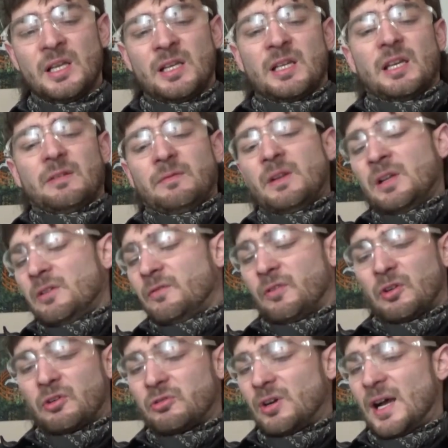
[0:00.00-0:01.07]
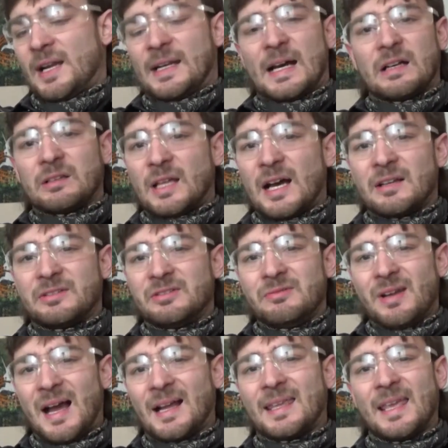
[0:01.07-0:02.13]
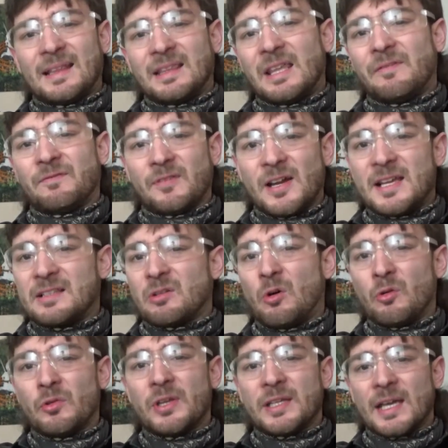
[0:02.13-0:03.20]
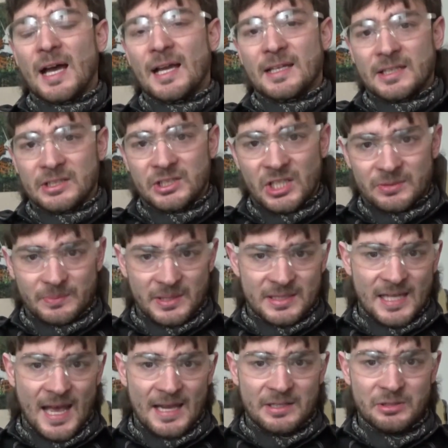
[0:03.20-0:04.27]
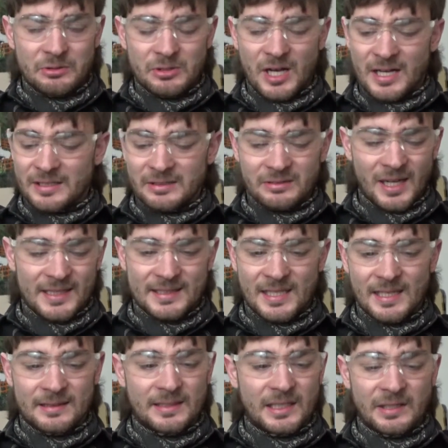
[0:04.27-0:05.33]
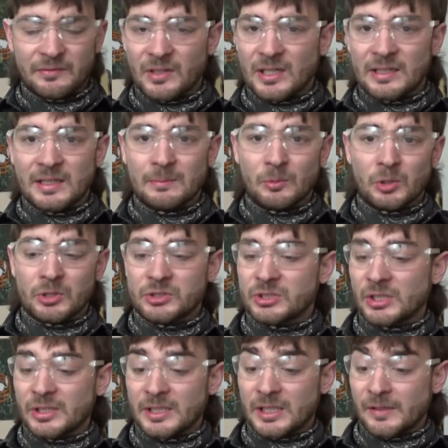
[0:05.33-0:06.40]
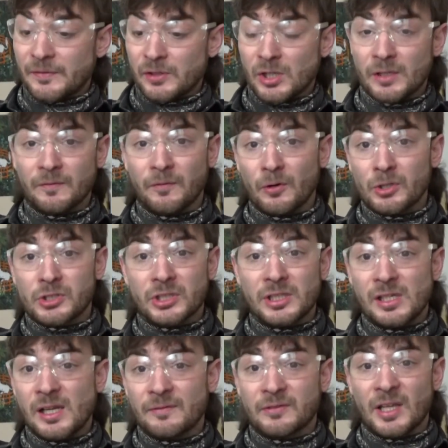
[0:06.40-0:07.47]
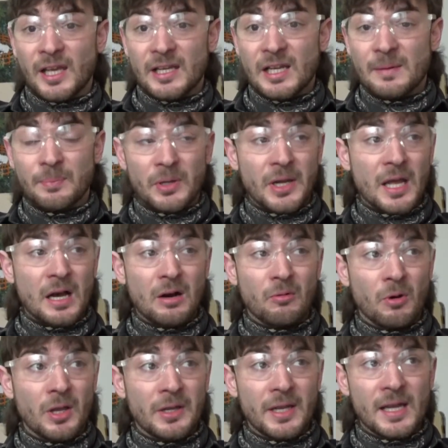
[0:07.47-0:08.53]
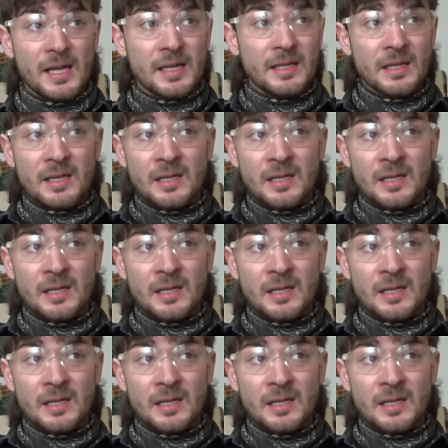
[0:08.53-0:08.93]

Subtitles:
And for crying out loud, do not get the phrase "only God can judge me" tattooed on you. I can't think of anything more silly. And if you're unfortunate enough to end up in hell one day,